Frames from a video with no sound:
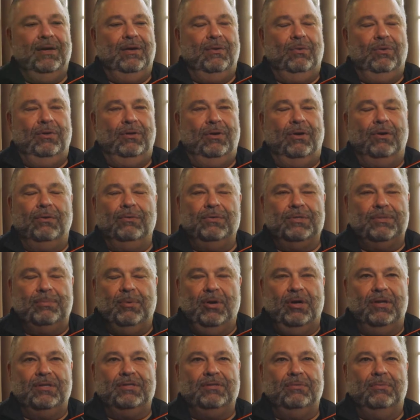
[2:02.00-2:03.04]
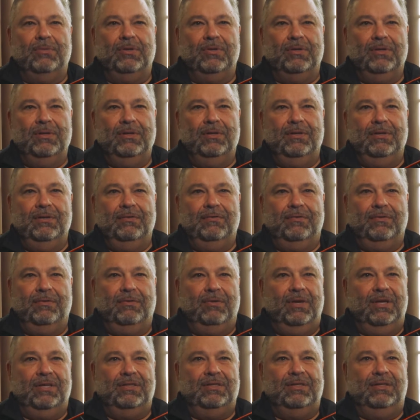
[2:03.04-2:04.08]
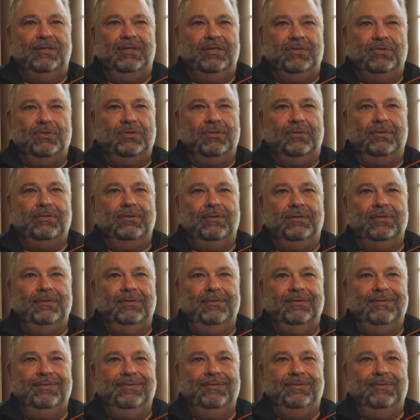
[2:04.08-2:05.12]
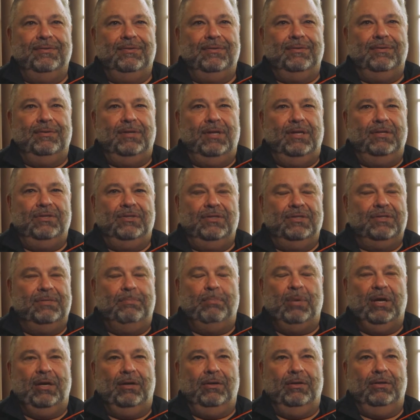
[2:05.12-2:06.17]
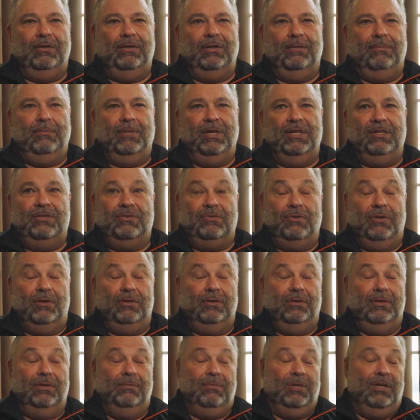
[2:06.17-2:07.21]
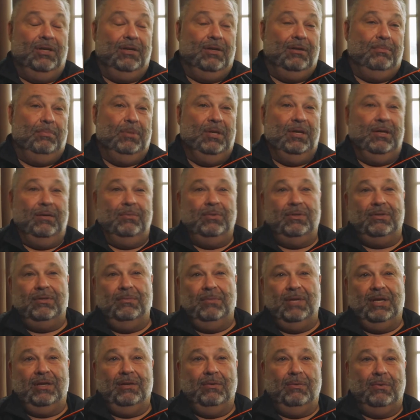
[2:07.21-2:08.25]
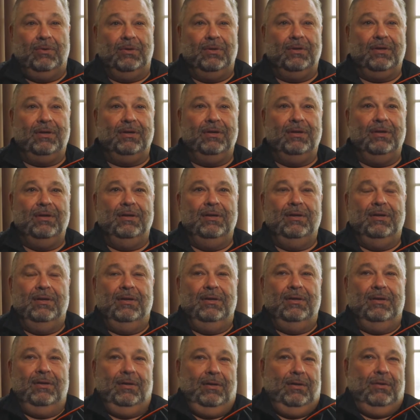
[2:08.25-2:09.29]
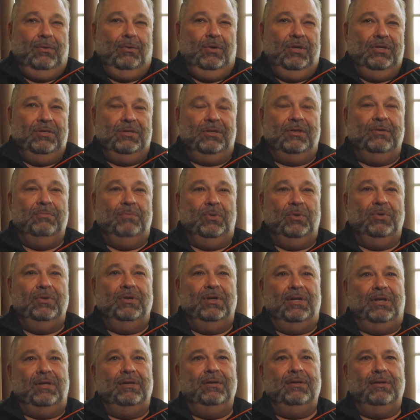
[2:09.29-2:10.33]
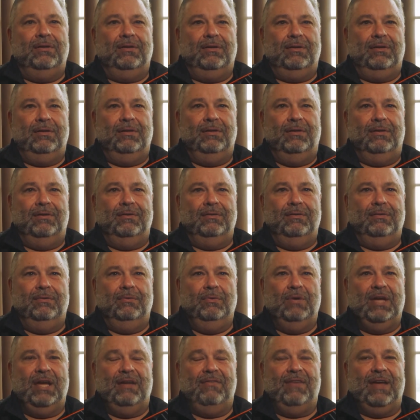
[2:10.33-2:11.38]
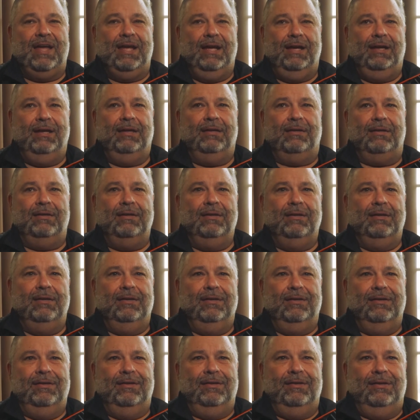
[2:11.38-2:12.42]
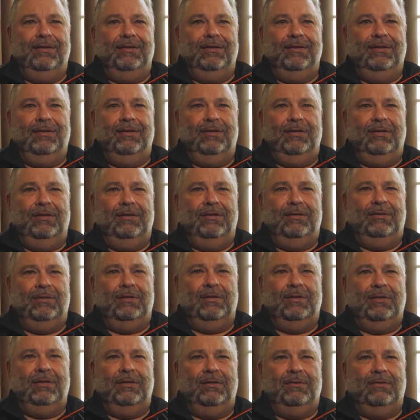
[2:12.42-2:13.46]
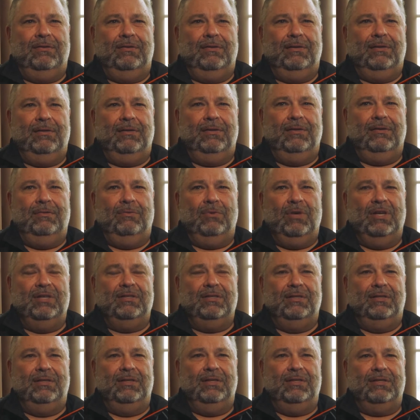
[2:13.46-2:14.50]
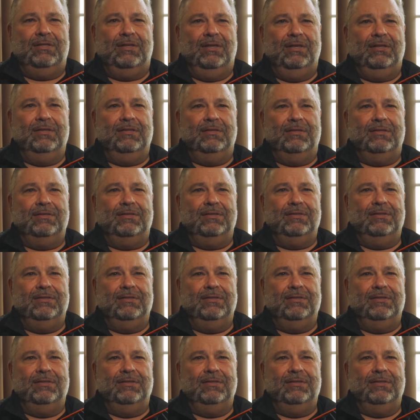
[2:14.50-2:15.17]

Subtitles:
We're all responsible for raising these children. Not just a parent that might struggle, that might not be able to make it work. We as a community, we have a hand in raising these kids.